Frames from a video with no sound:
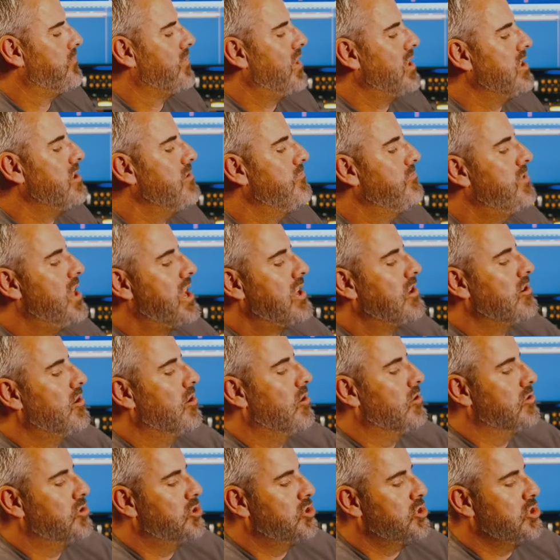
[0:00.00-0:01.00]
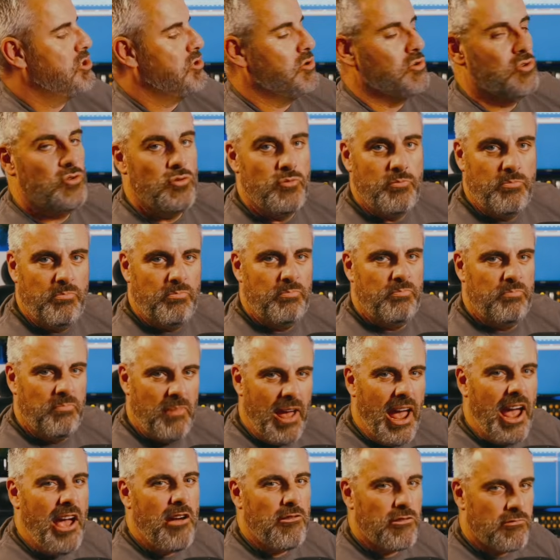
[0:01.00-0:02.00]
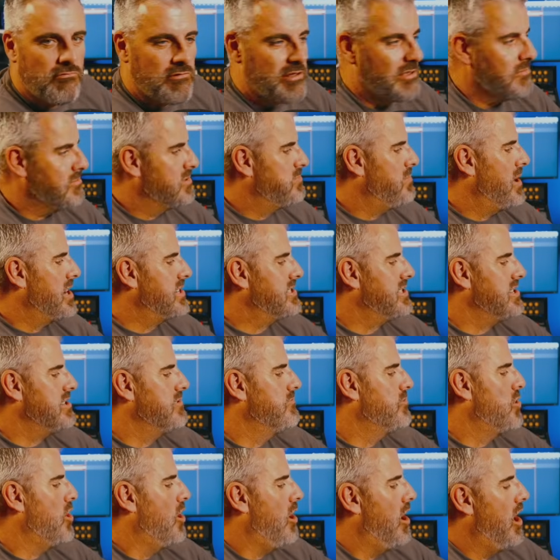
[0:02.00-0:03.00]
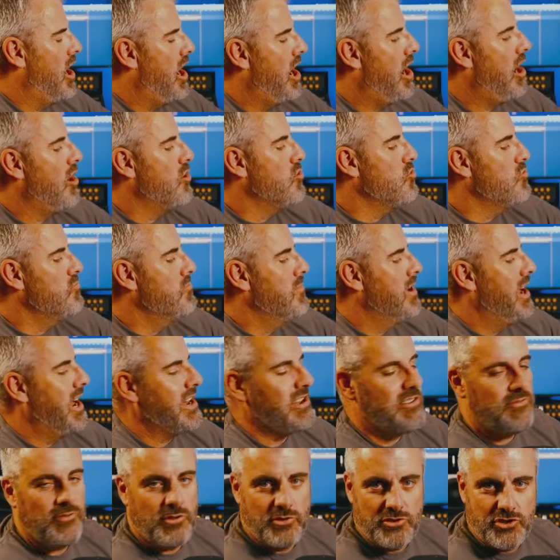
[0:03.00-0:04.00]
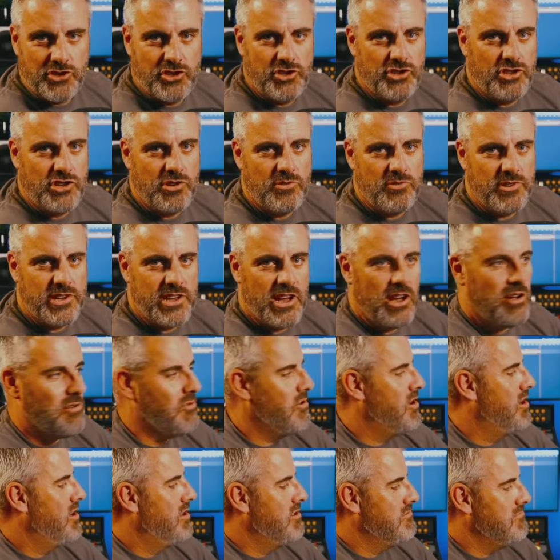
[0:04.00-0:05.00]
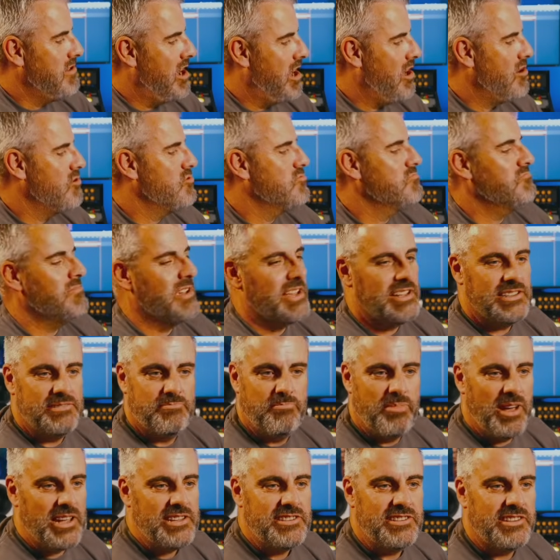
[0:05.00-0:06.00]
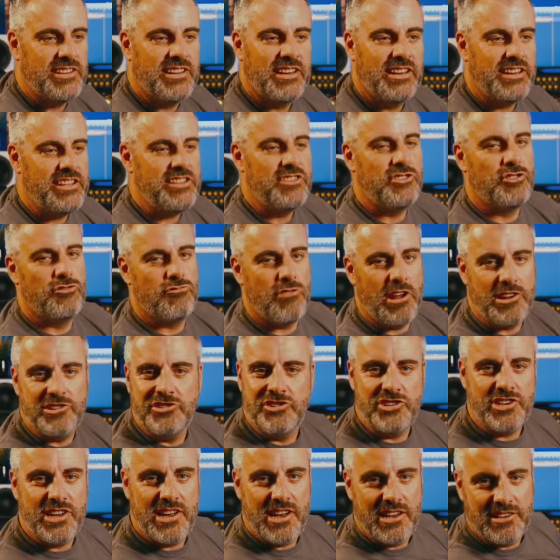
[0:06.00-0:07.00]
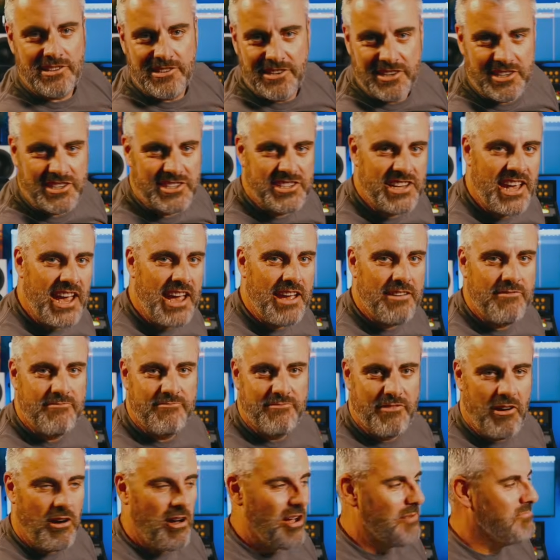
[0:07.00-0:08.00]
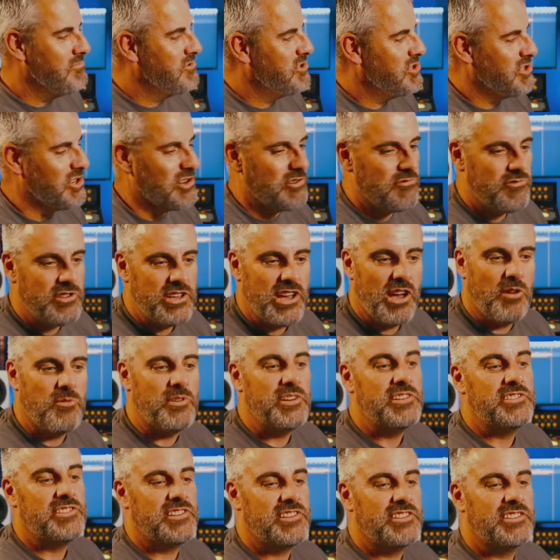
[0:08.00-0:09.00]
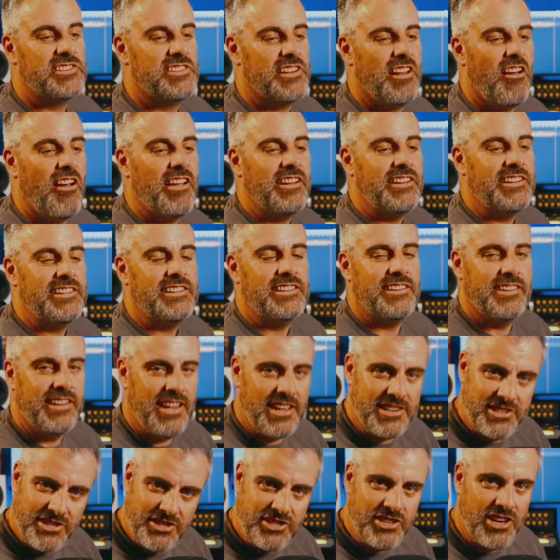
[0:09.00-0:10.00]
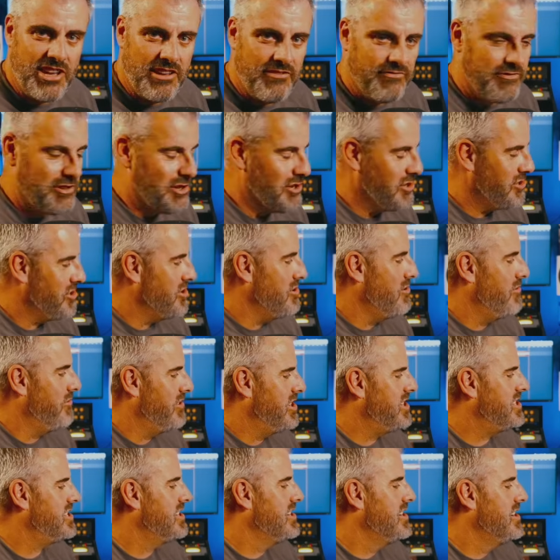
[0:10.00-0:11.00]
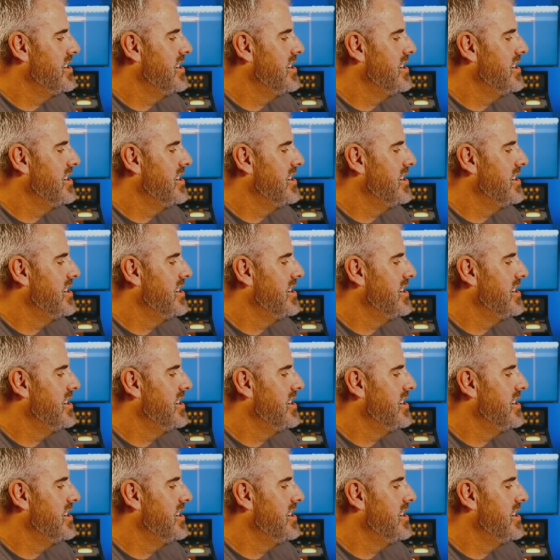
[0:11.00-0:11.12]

You've then got two algorithms basically. You've got home and you've got studio. Home is basically grungier, cassette vibe. Studio is a slightly less shit version of it.